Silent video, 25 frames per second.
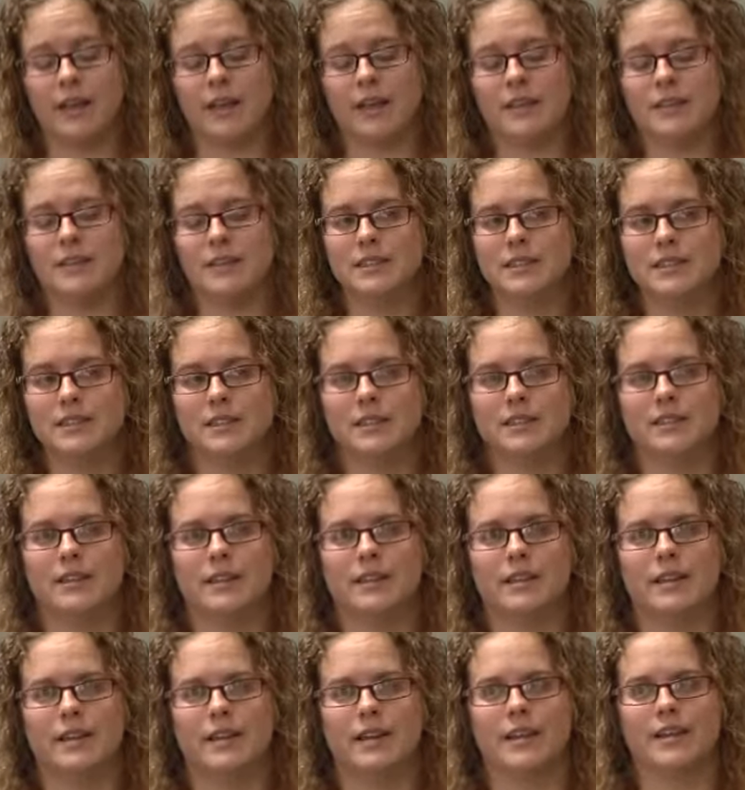And this is
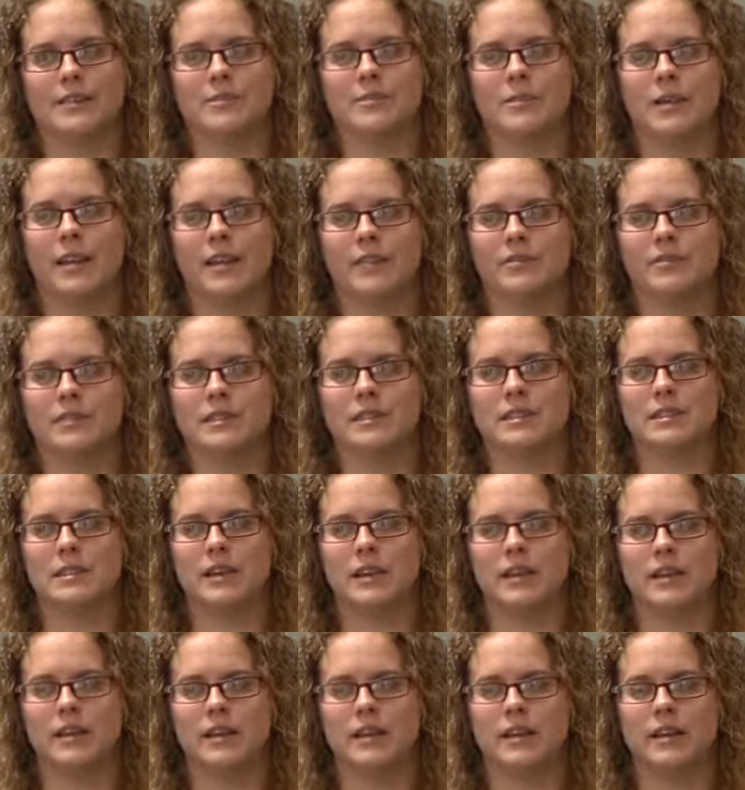something that I guess we haven't
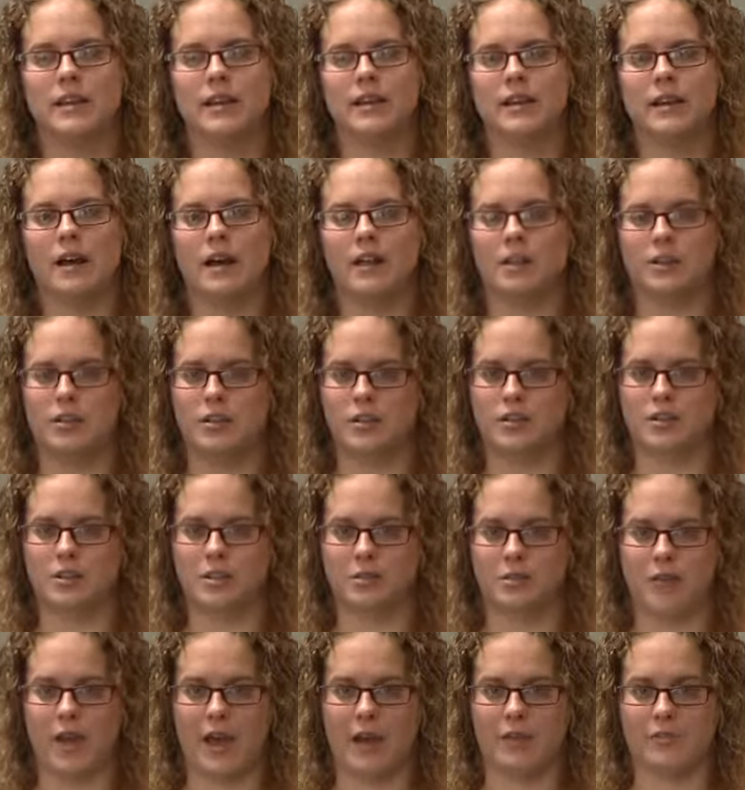seen a lot
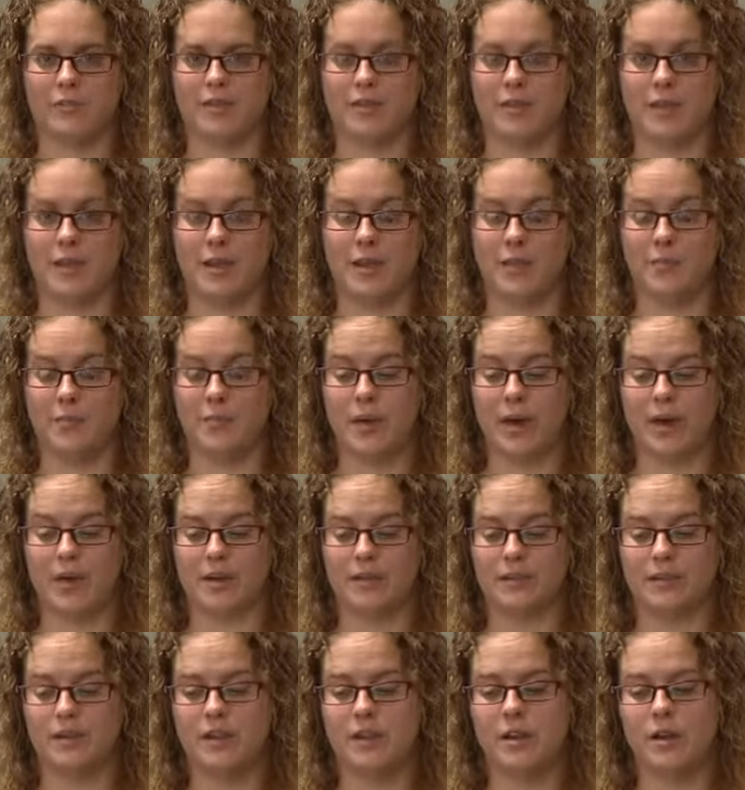of how it's going to
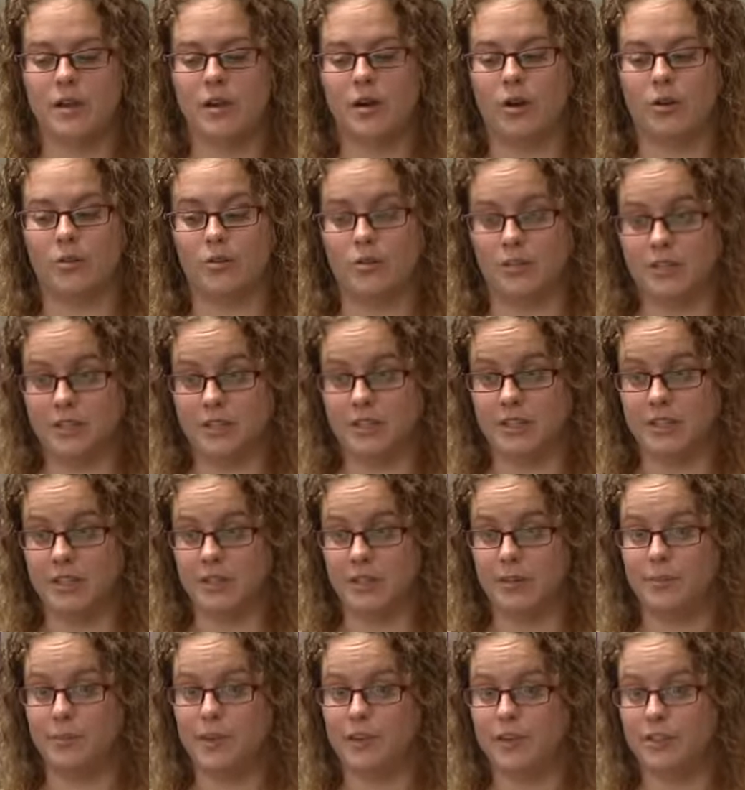impact on reducing
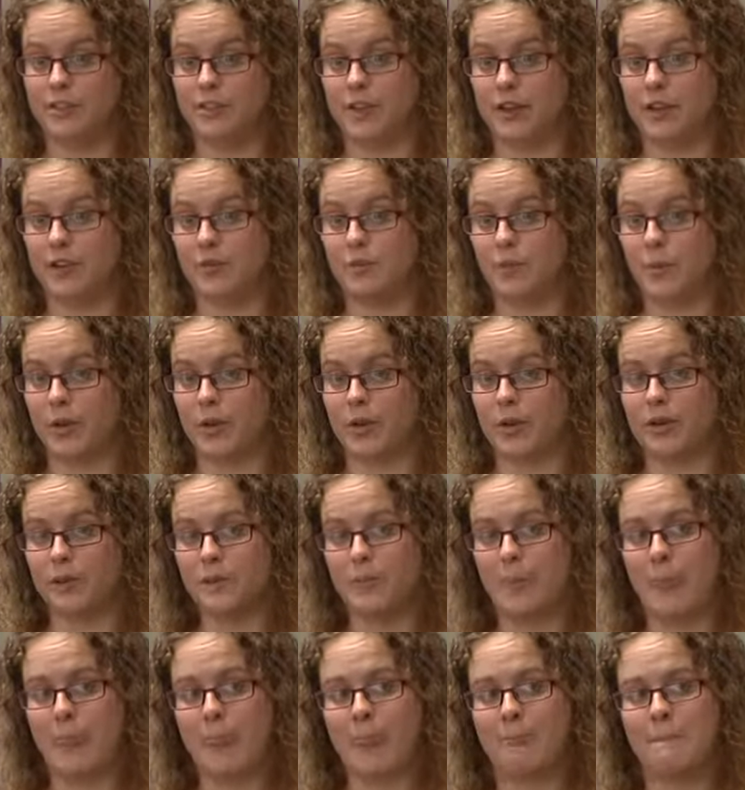the administrative burden.
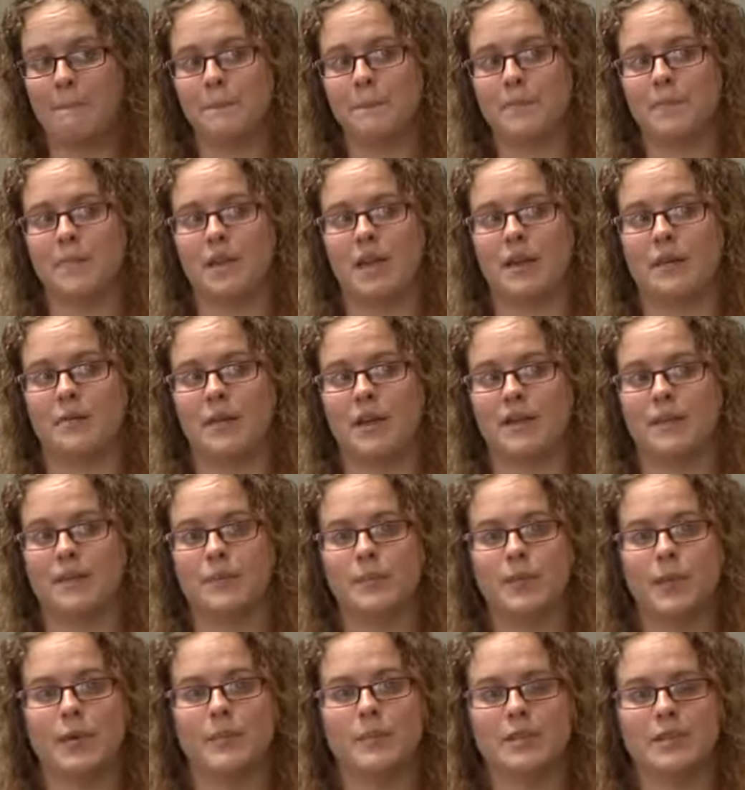At the
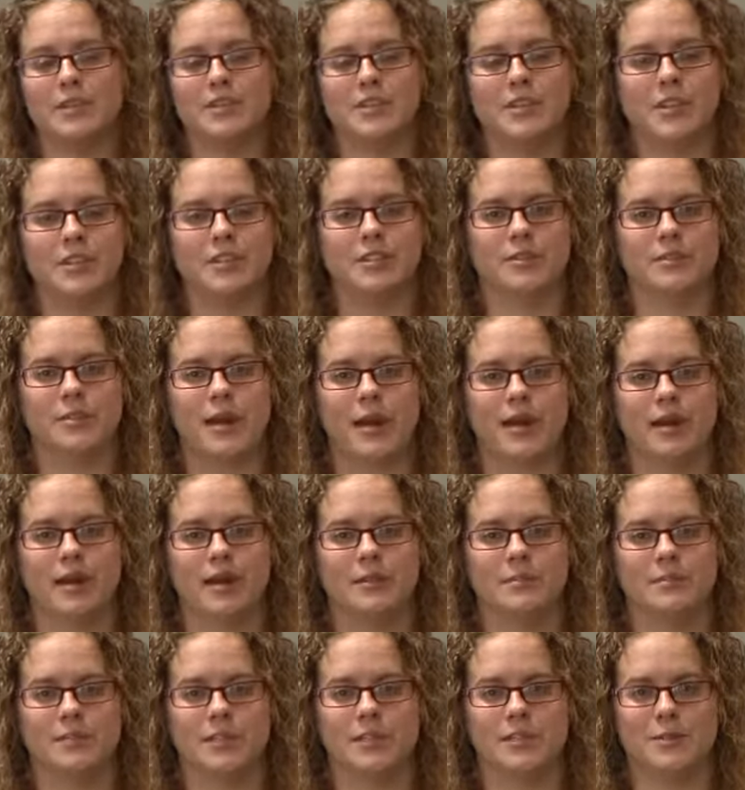moment, the change to
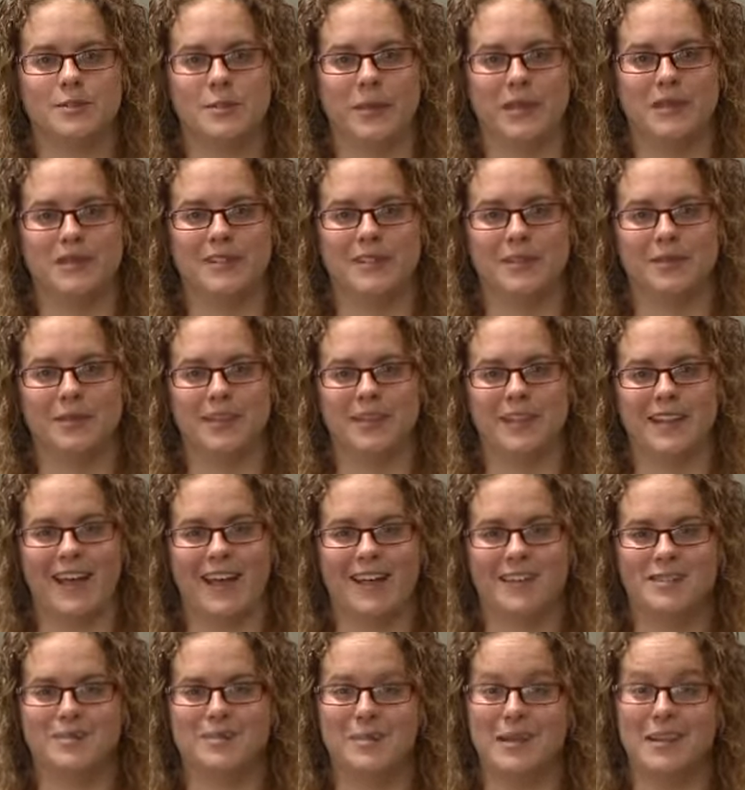outcomes has been something that
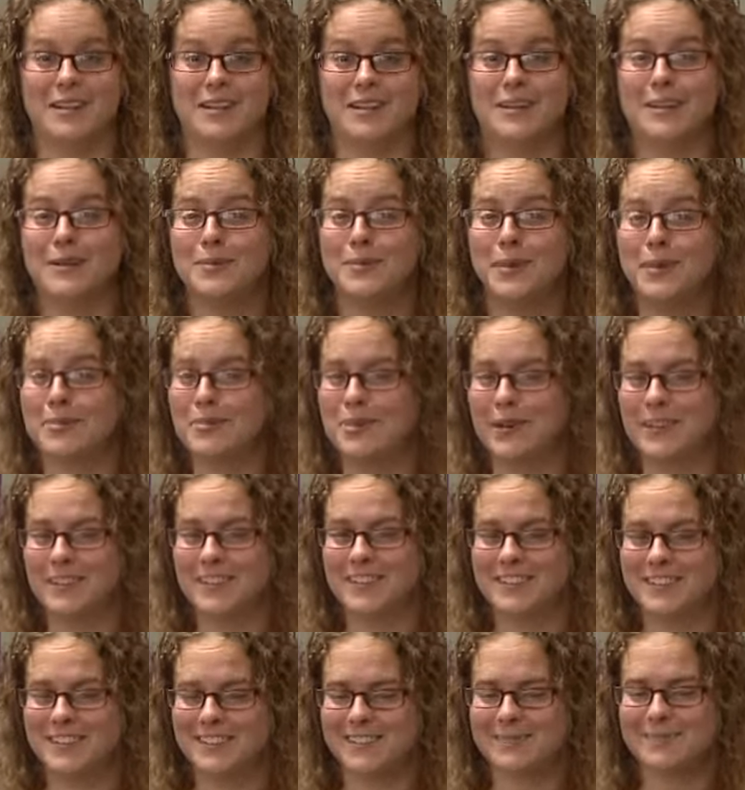has been a little bit
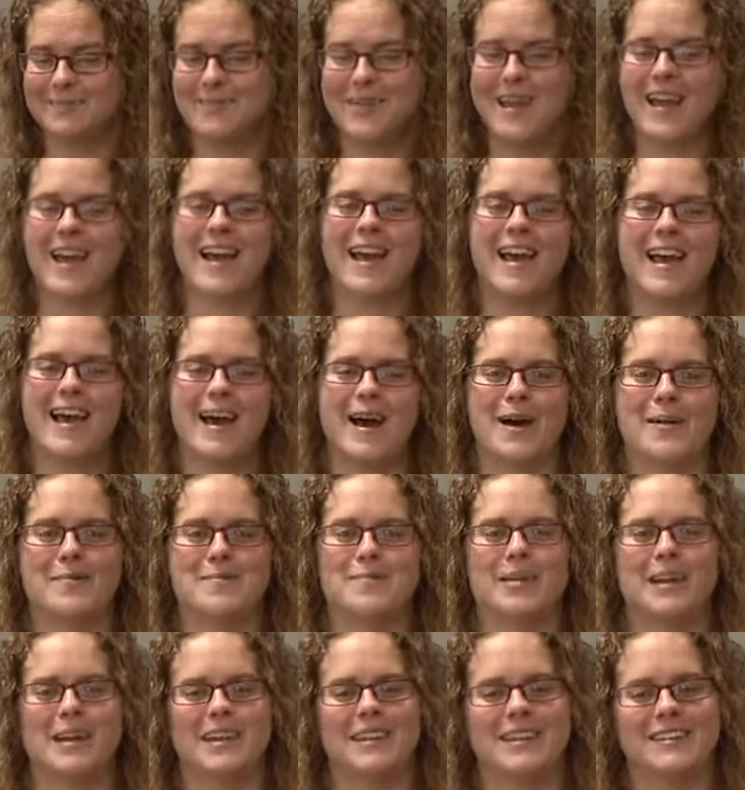burdensome,
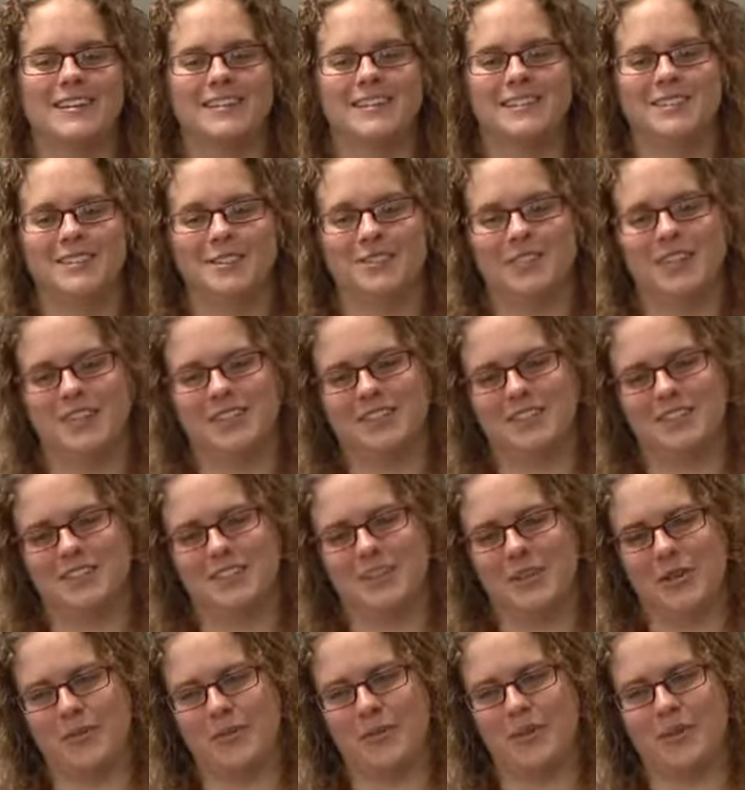but I guess in a
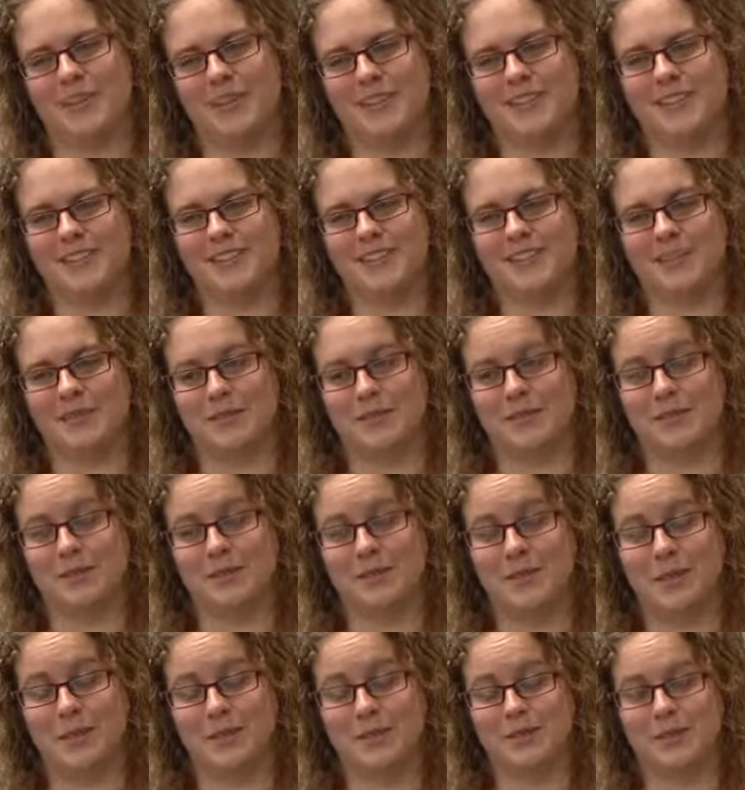transitionary period, that's something
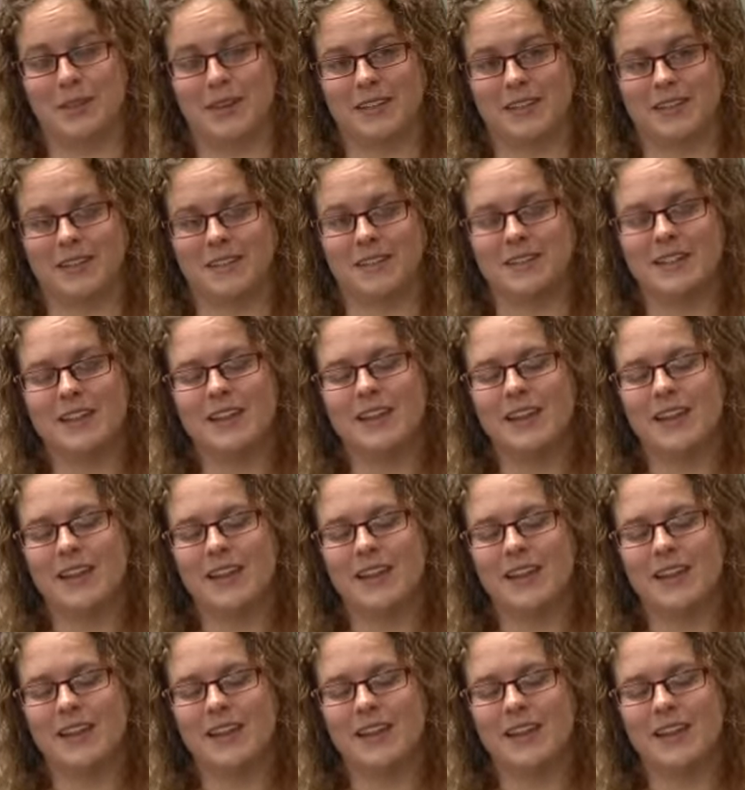to be expected.